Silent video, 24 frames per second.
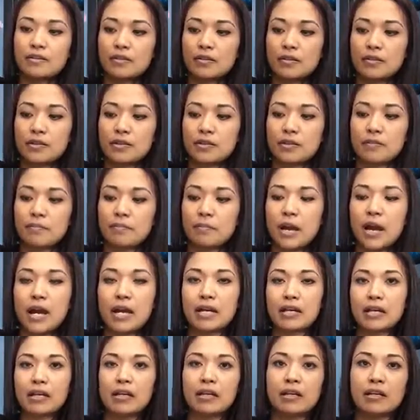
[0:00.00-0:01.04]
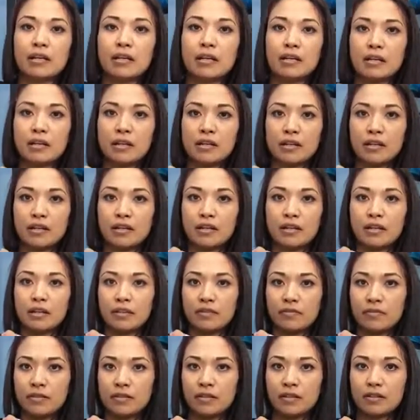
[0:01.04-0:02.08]
towards the back
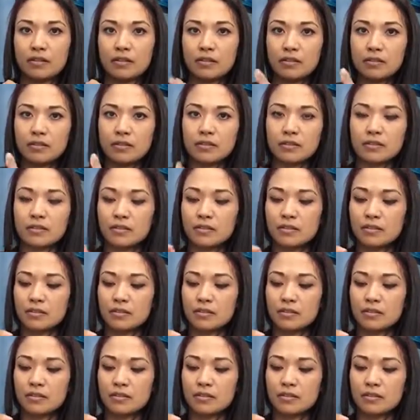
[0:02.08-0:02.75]
of the knuckles,